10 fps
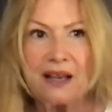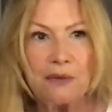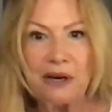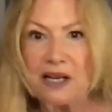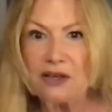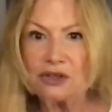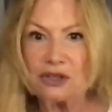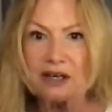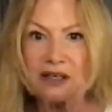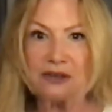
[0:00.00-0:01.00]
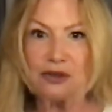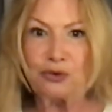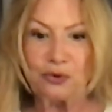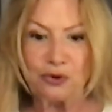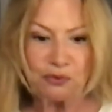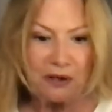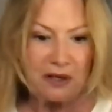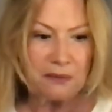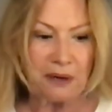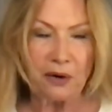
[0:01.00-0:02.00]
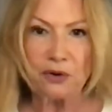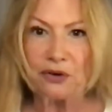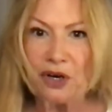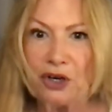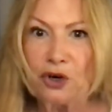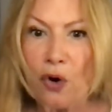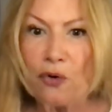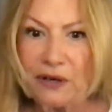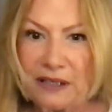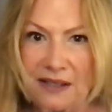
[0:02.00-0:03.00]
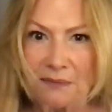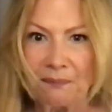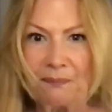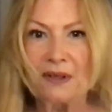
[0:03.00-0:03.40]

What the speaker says: when he started to speak about COVIDism.